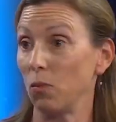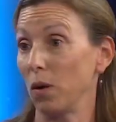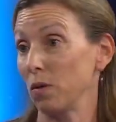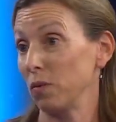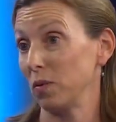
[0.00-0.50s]

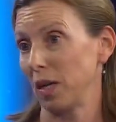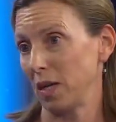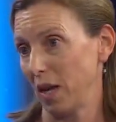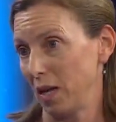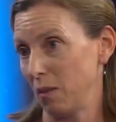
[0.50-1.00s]
wonderful,
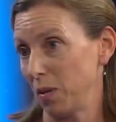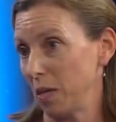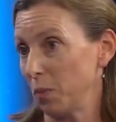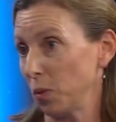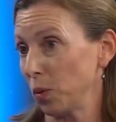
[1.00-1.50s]
dedicated
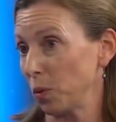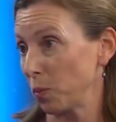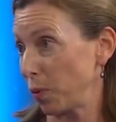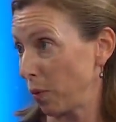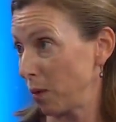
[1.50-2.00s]
people or
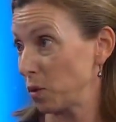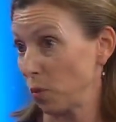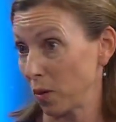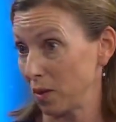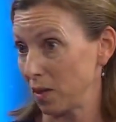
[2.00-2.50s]
programs or
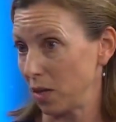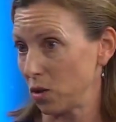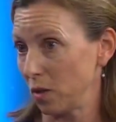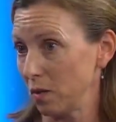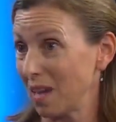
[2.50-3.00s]

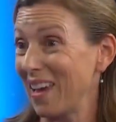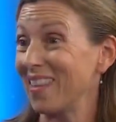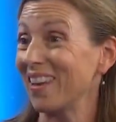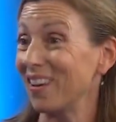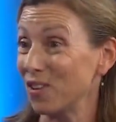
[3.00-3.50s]
organizations
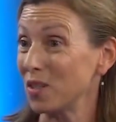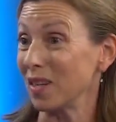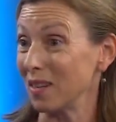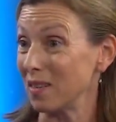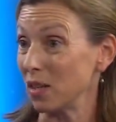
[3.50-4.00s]
that
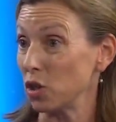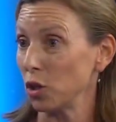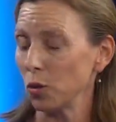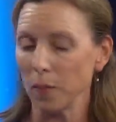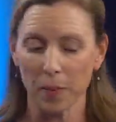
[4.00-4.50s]
understand this
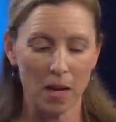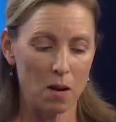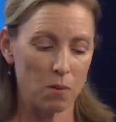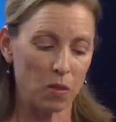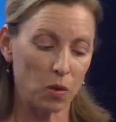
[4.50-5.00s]
issue,
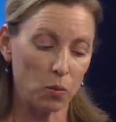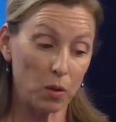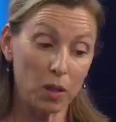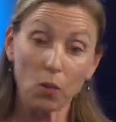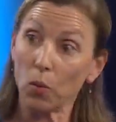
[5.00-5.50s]
but they're
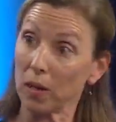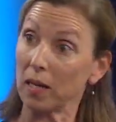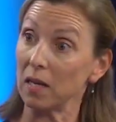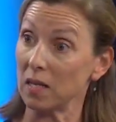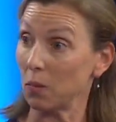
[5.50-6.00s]
really working
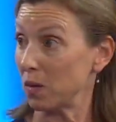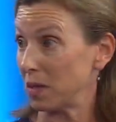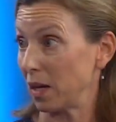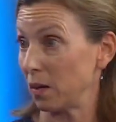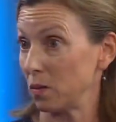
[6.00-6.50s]
in separate
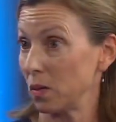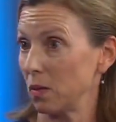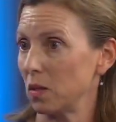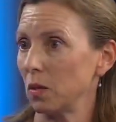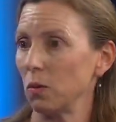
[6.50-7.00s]
silos.
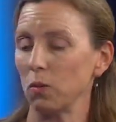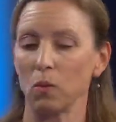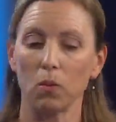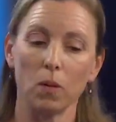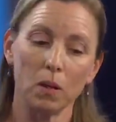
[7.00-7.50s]
So what we
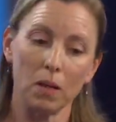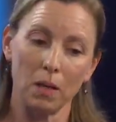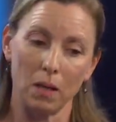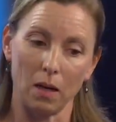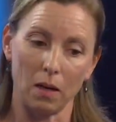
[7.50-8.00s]
really
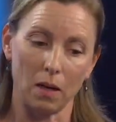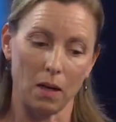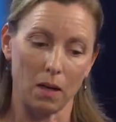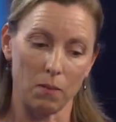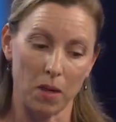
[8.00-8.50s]
need
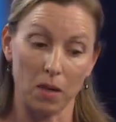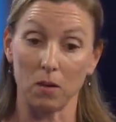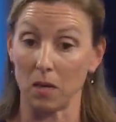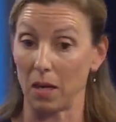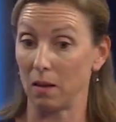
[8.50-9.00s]

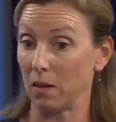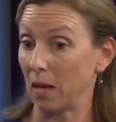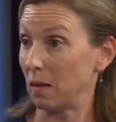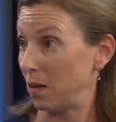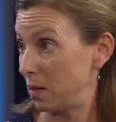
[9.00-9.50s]
is, and
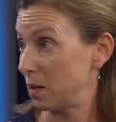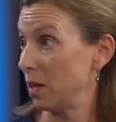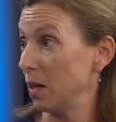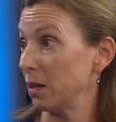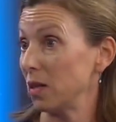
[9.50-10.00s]
that this
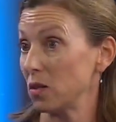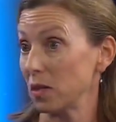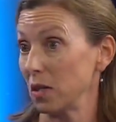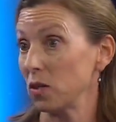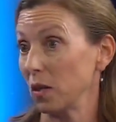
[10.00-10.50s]

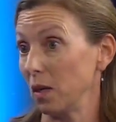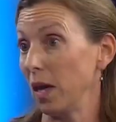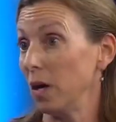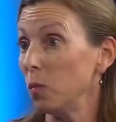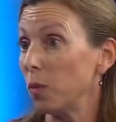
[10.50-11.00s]
legislation can
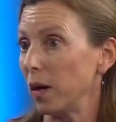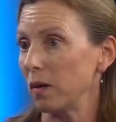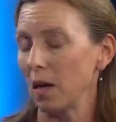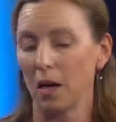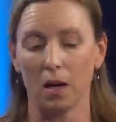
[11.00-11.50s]
help with,
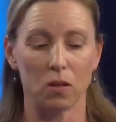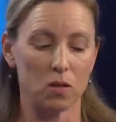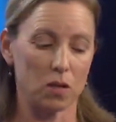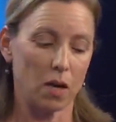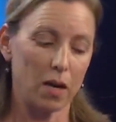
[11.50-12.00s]
is
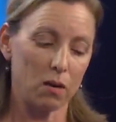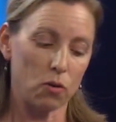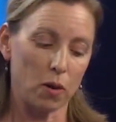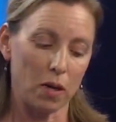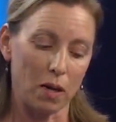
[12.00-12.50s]
to kind of
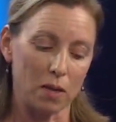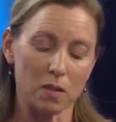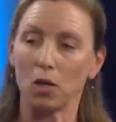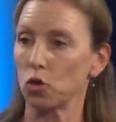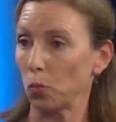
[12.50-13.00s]
create a
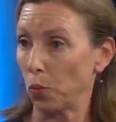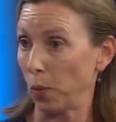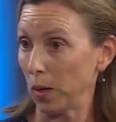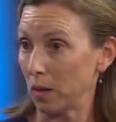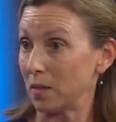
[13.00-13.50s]
central
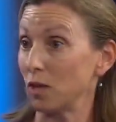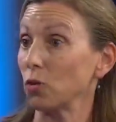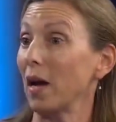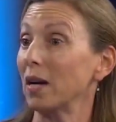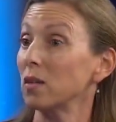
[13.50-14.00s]
point, a central
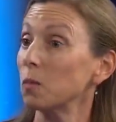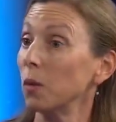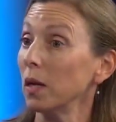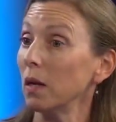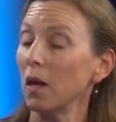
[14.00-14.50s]
access
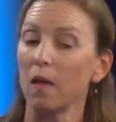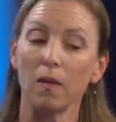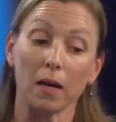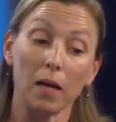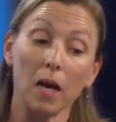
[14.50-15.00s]
point
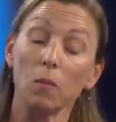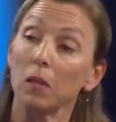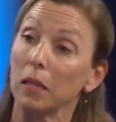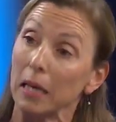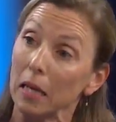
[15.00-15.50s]
that can help
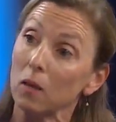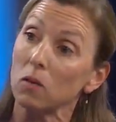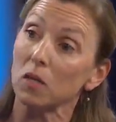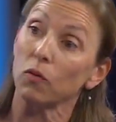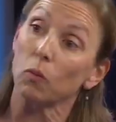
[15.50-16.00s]
link
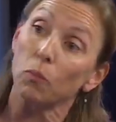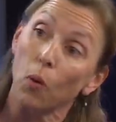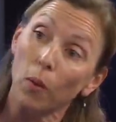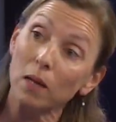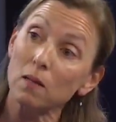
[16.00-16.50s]
those different
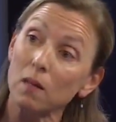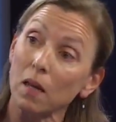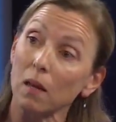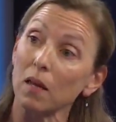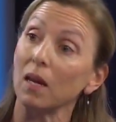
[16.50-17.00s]
points
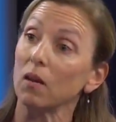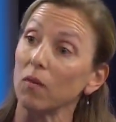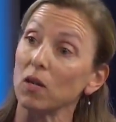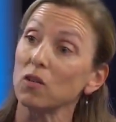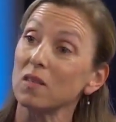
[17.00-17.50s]
in the
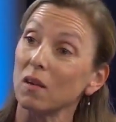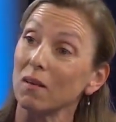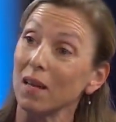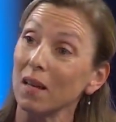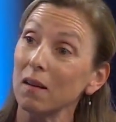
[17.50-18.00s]
interventions that are
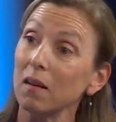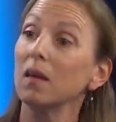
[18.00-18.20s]
needed.